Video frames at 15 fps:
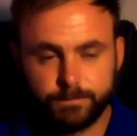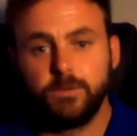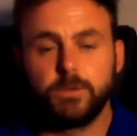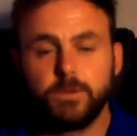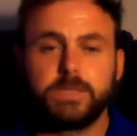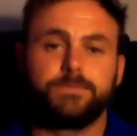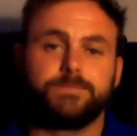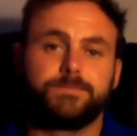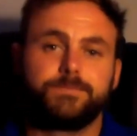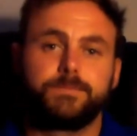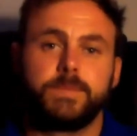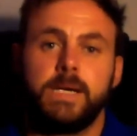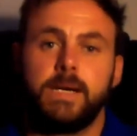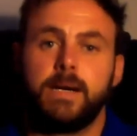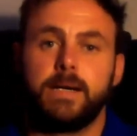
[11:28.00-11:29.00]
Awesome.
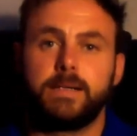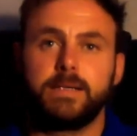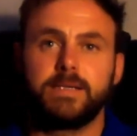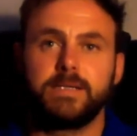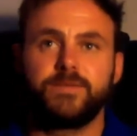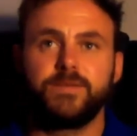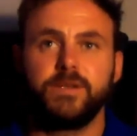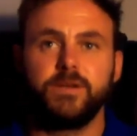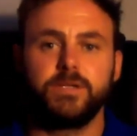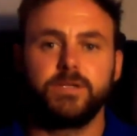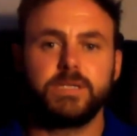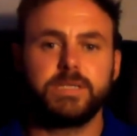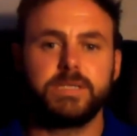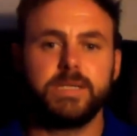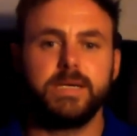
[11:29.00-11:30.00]
I did this video
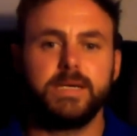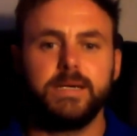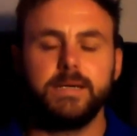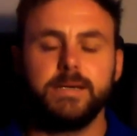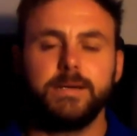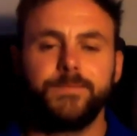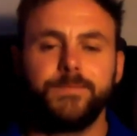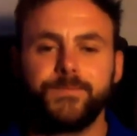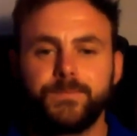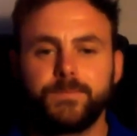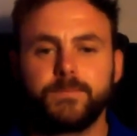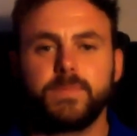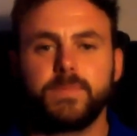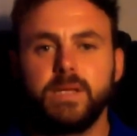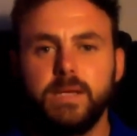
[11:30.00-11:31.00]
just
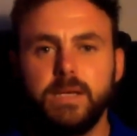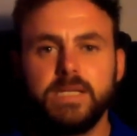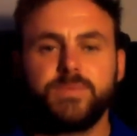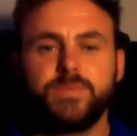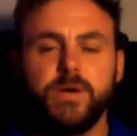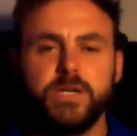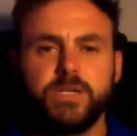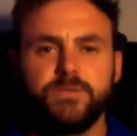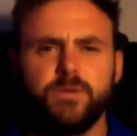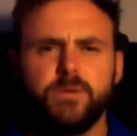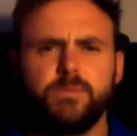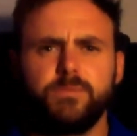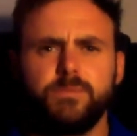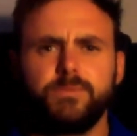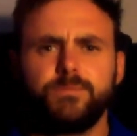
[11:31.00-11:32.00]
in inspiration
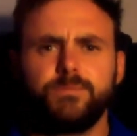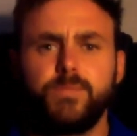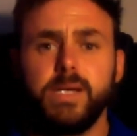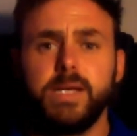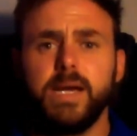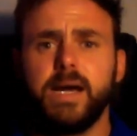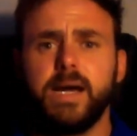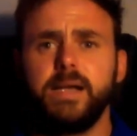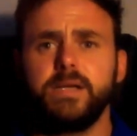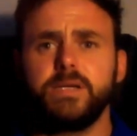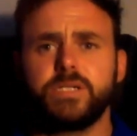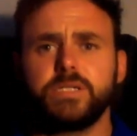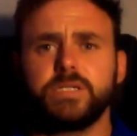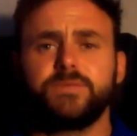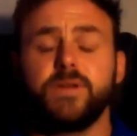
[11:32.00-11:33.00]
from Billie
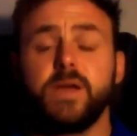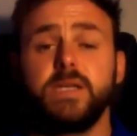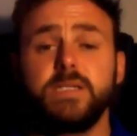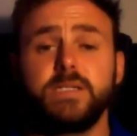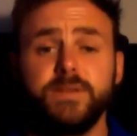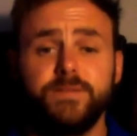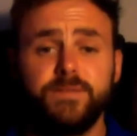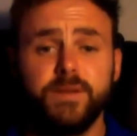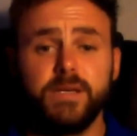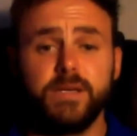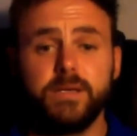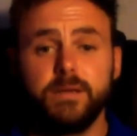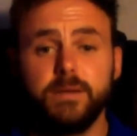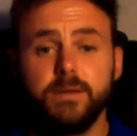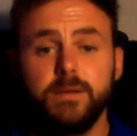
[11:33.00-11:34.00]
Eilish's Vanity Fair